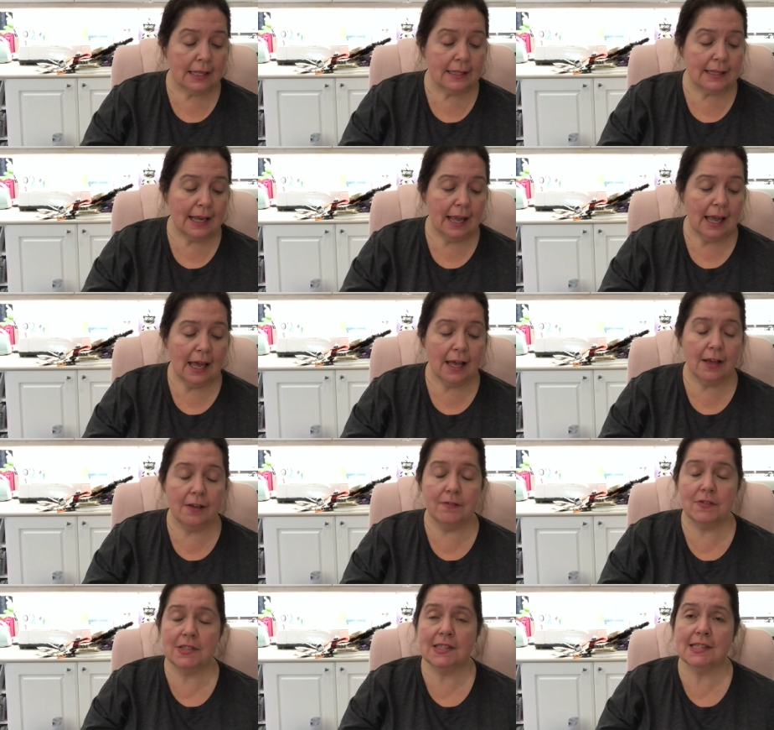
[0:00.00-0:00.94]
they
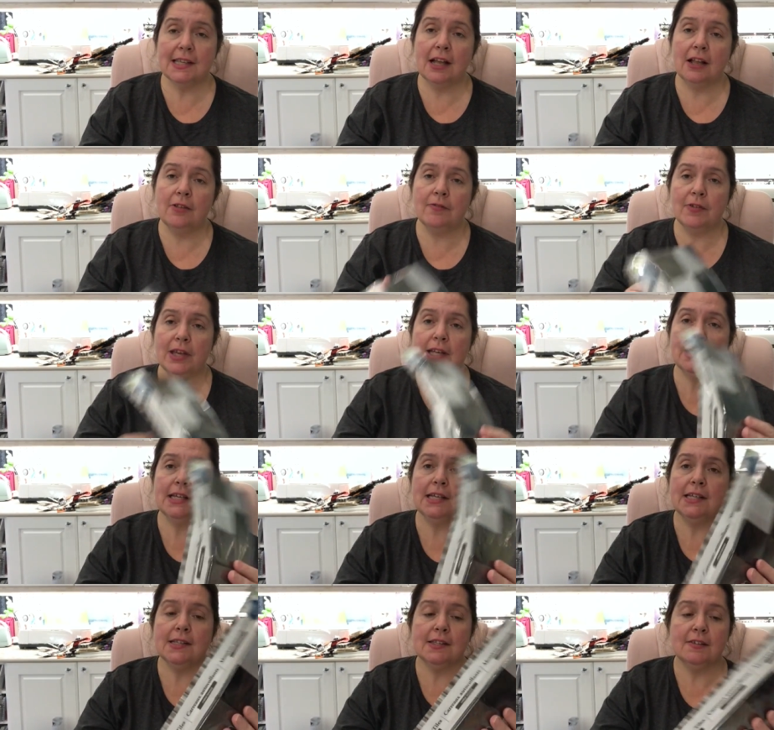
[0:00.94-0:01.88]
have
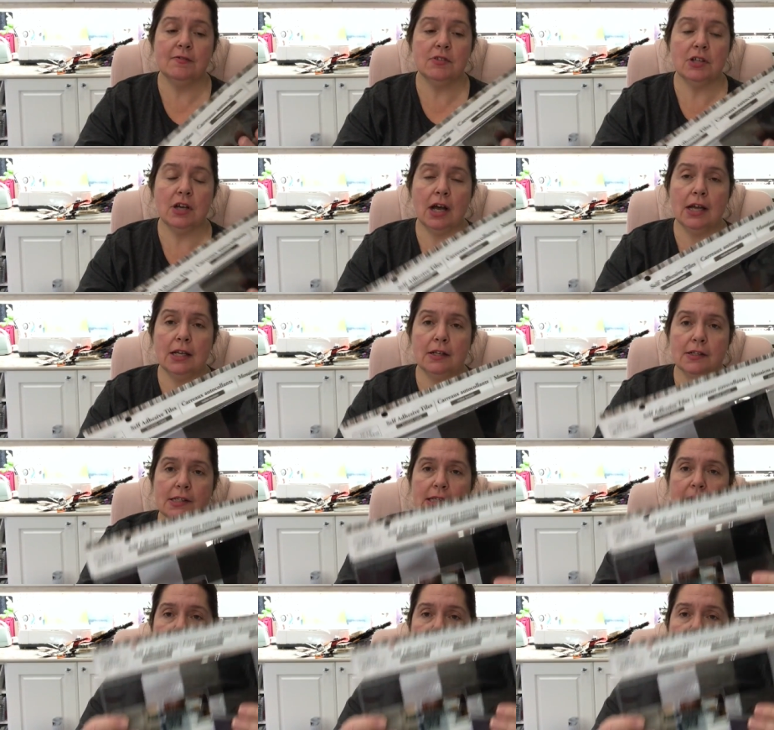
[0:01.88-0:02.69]
self-adhesive tiles,